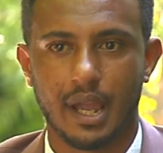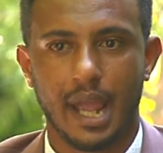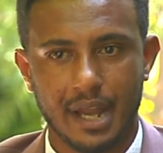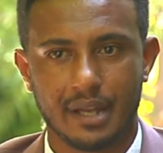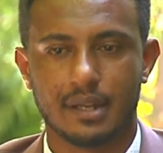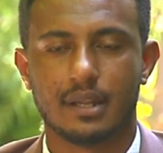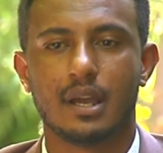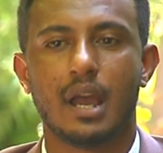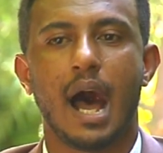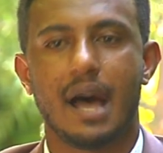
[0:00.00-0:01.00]
and
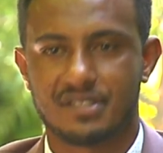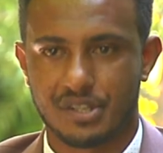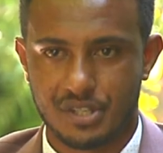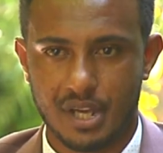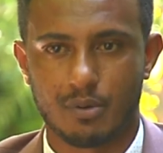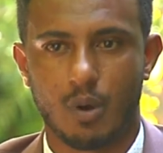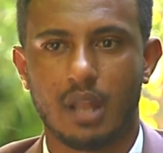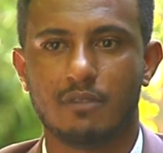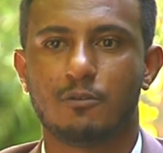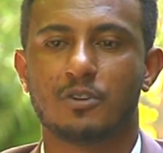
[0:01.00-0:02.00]
as a
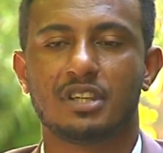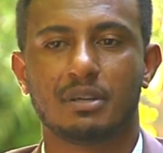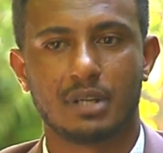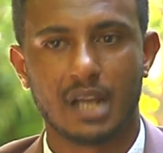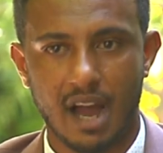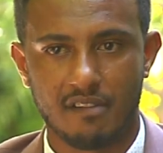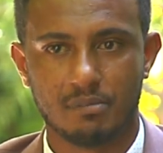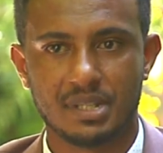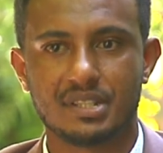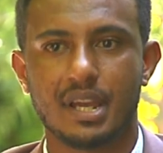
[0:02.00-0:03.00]
general for the
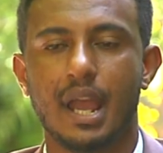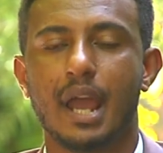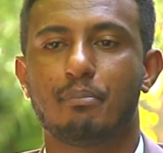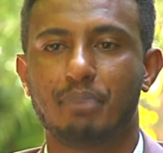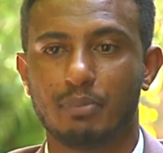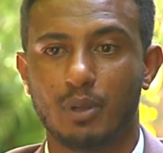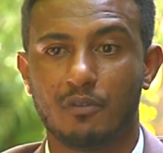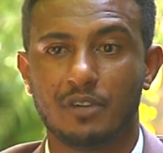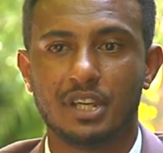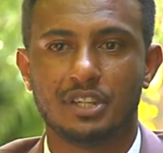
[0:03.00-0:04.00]
government and people
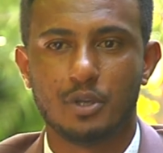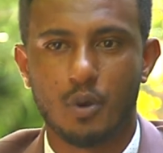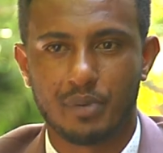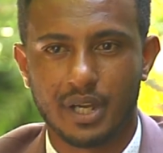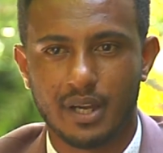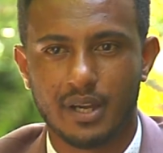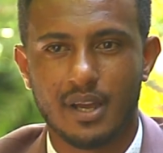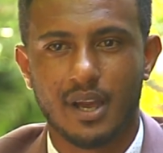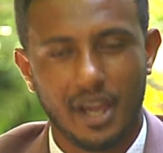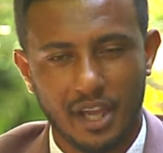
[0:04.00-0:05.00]
of Ethiopia,
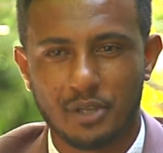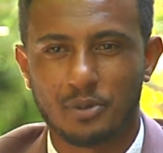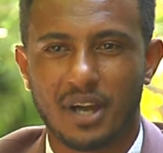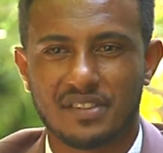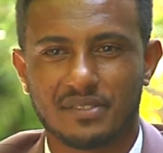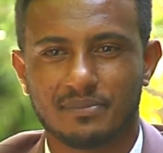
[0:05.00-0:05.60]
you can.